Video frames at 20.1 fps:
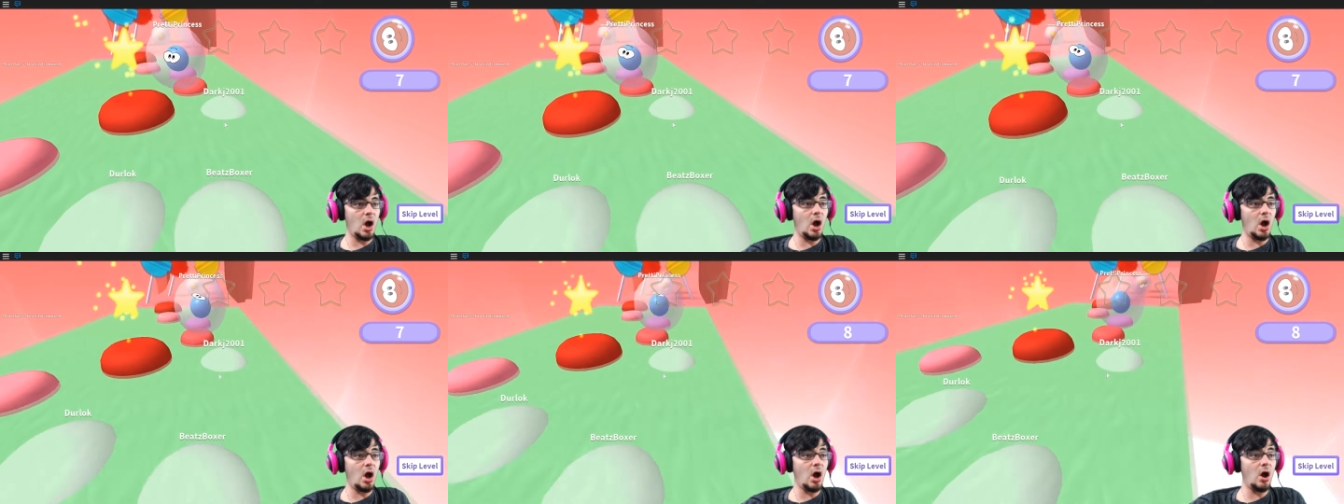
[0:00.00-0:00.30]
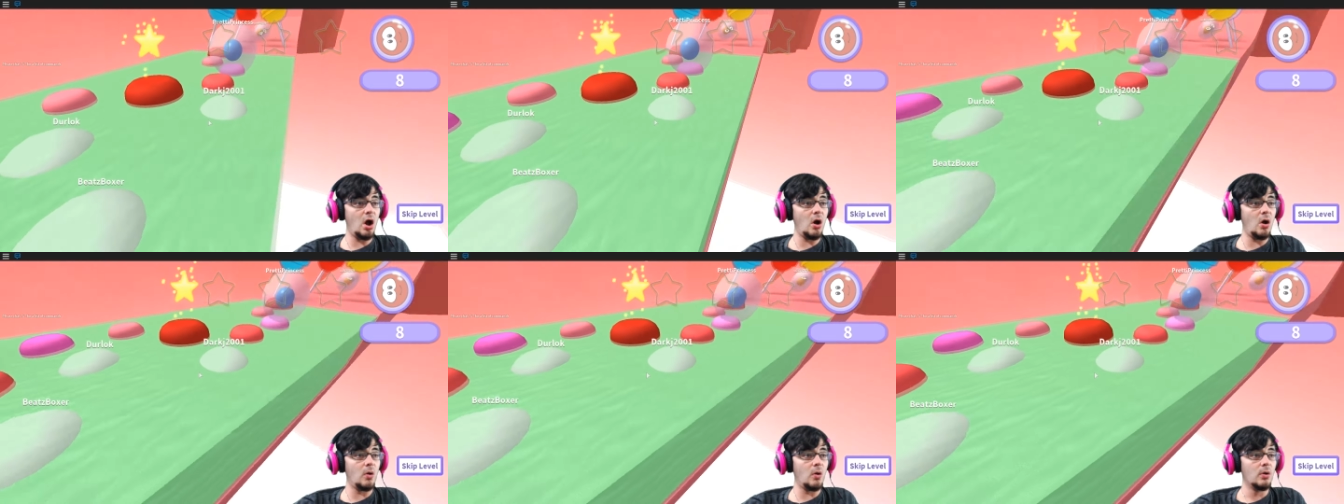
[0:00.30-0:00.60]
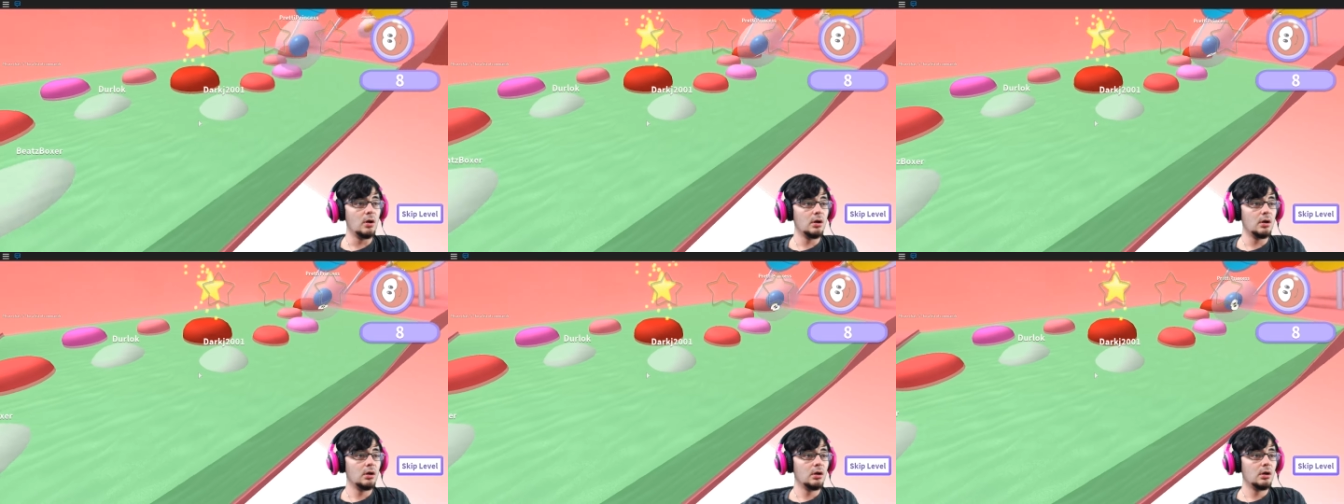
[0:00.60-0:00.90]
oh!
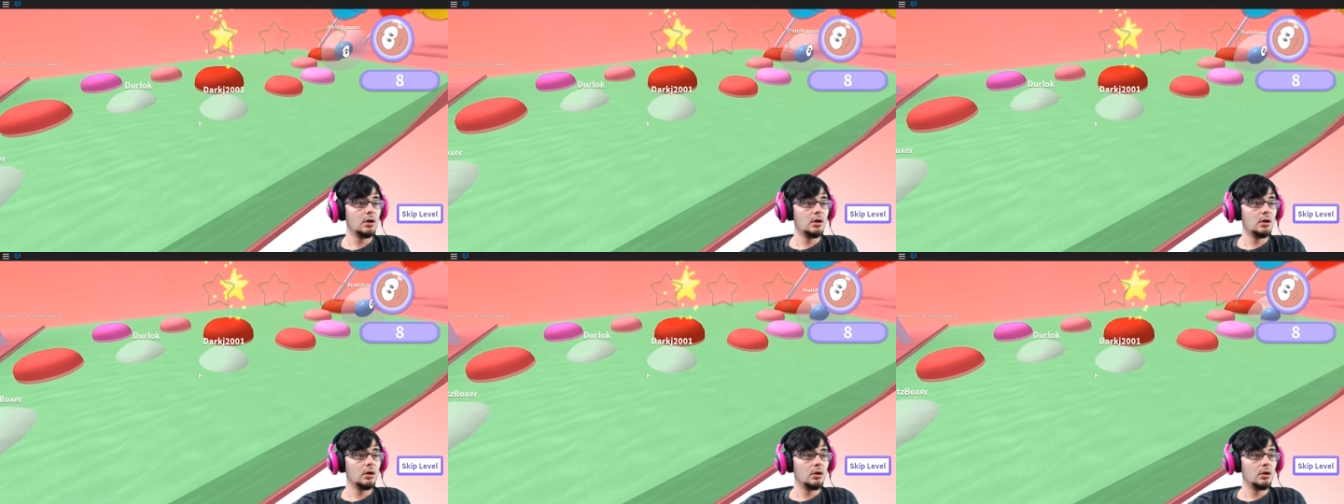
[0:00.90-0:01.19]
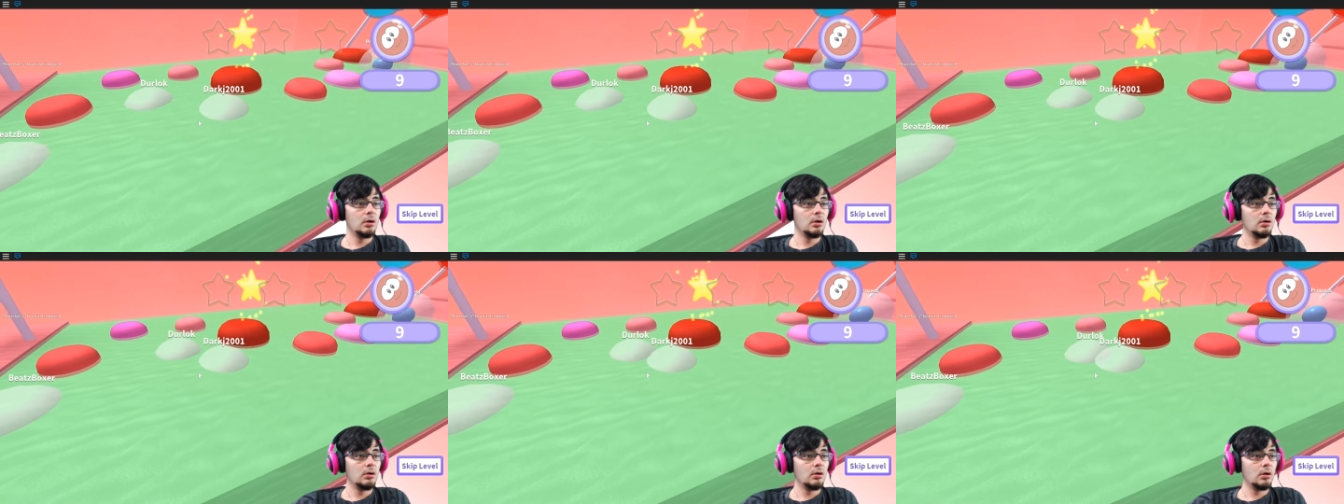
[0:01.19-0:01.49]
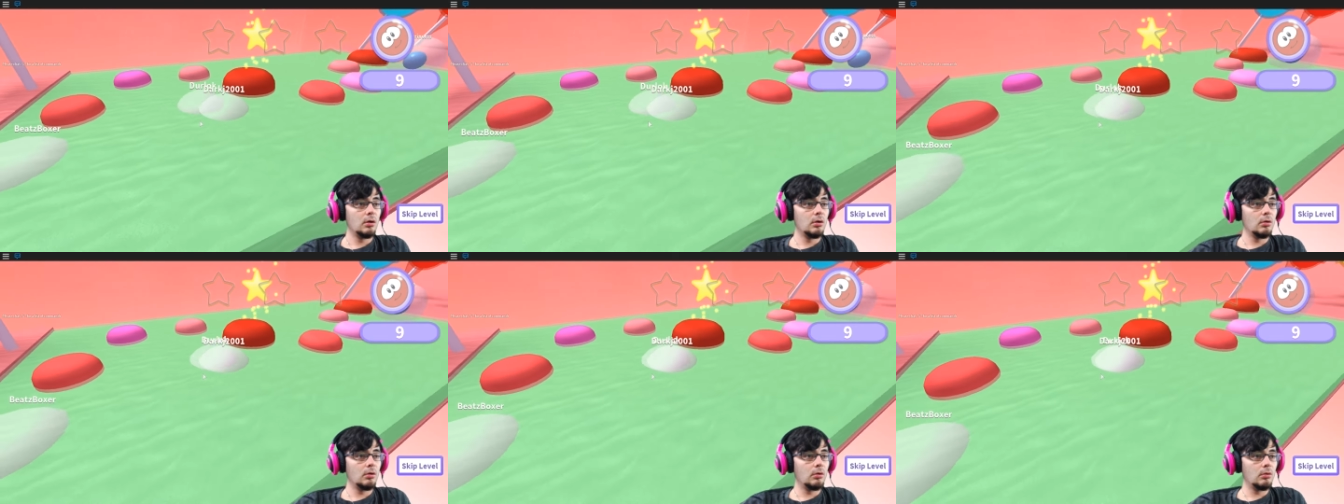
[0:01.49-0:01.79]

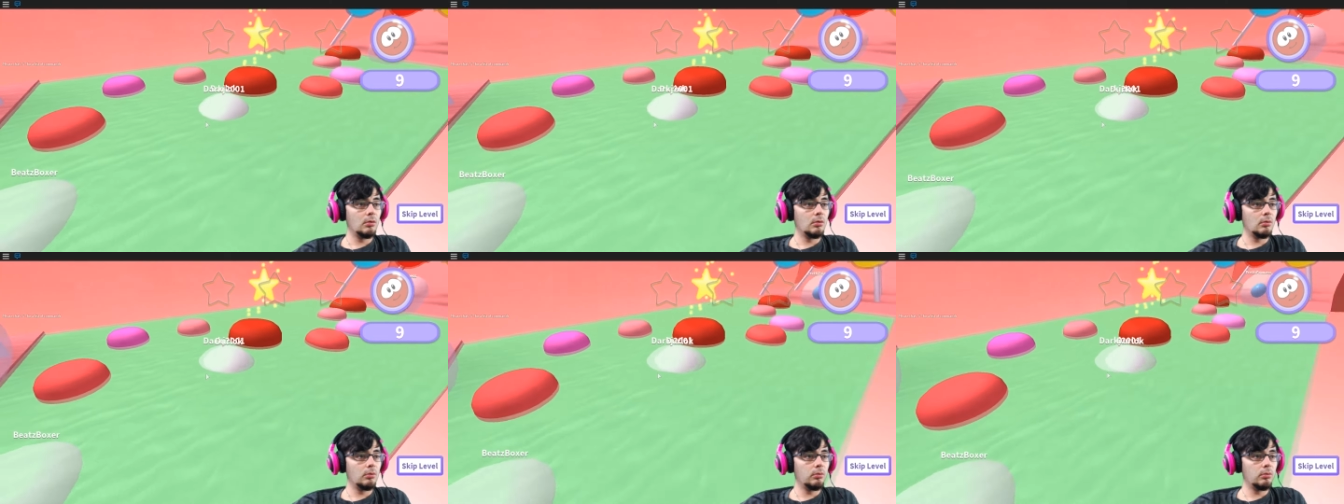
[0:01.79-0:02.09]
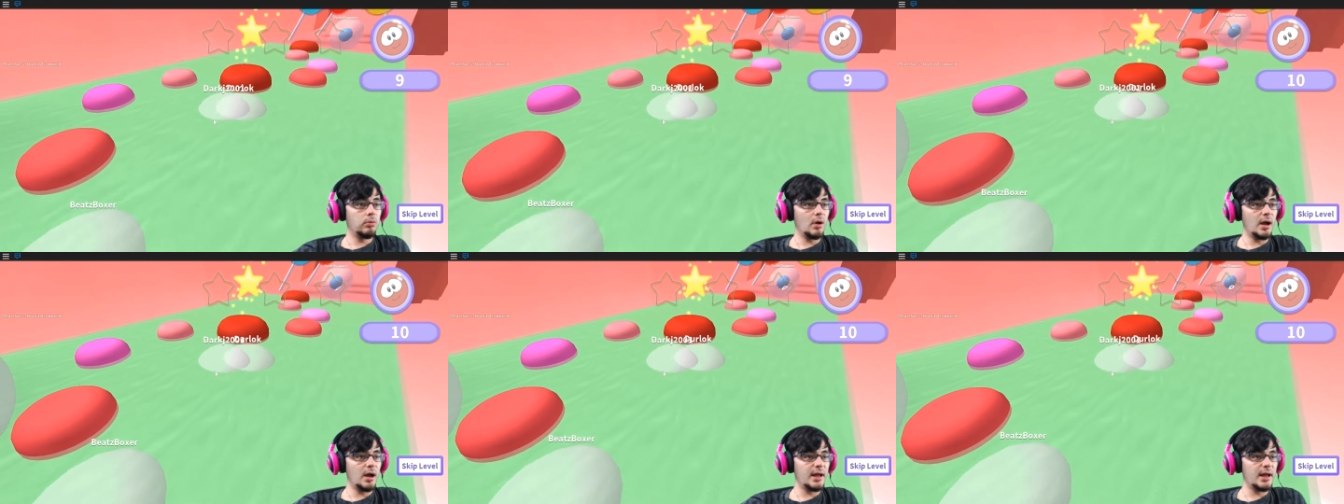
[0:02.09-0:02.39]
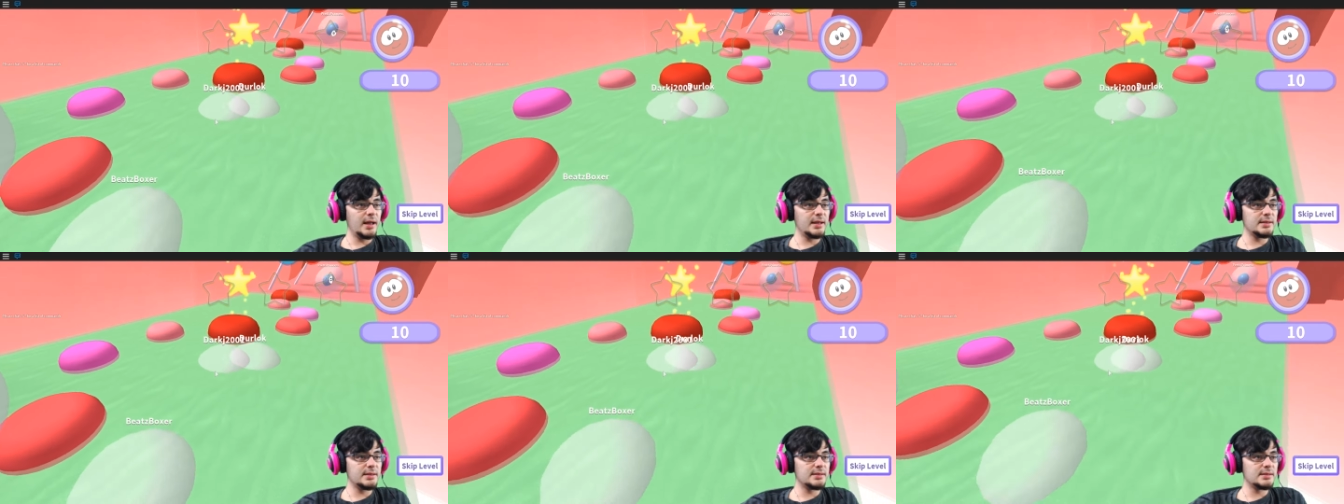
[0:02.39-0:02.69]

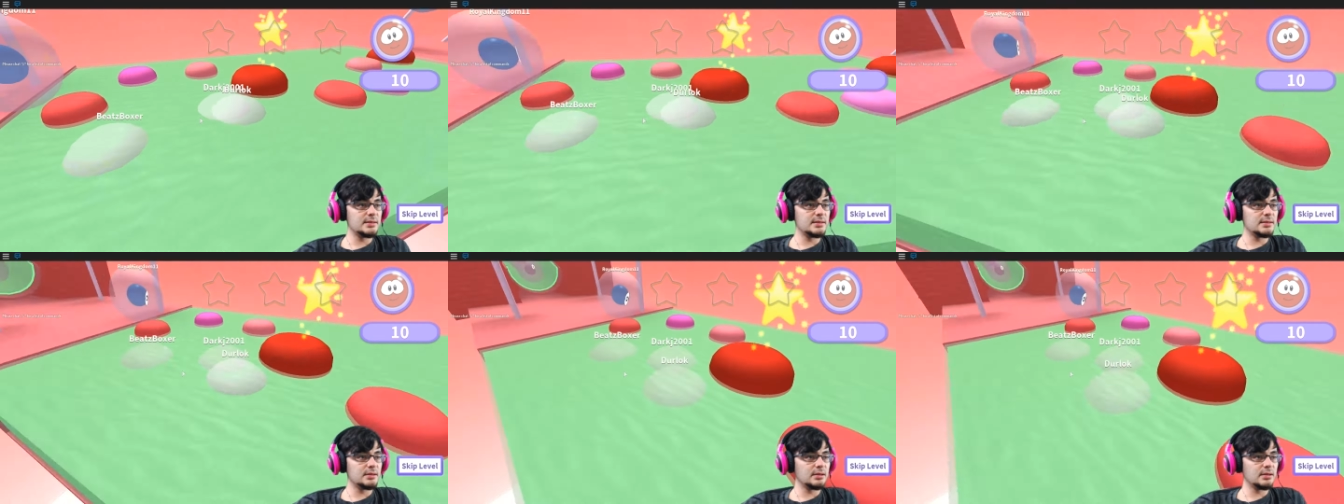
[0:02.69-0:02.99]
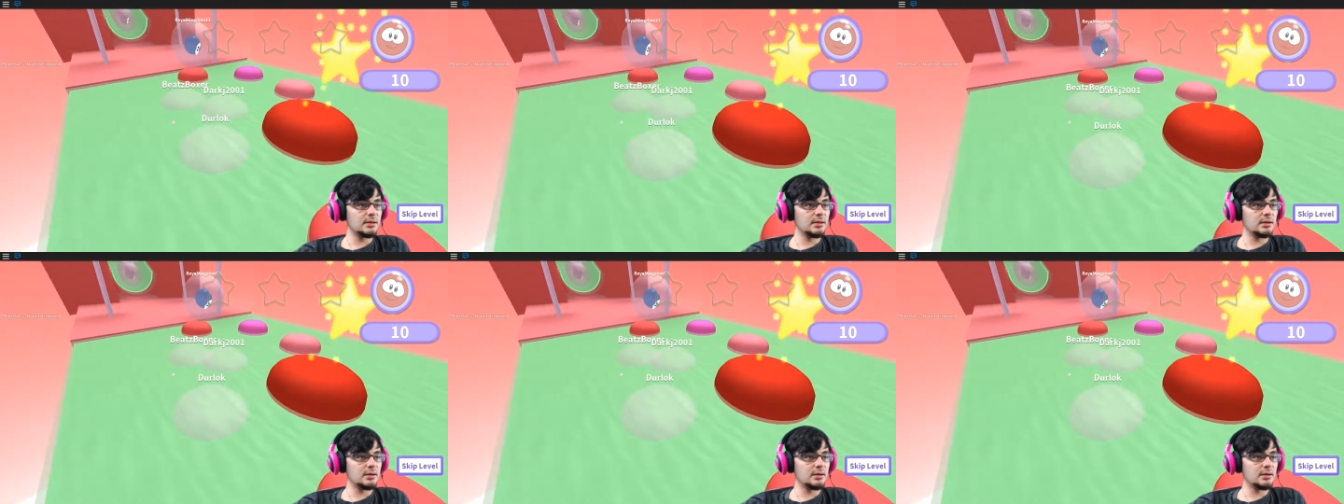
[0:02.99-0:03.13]
What?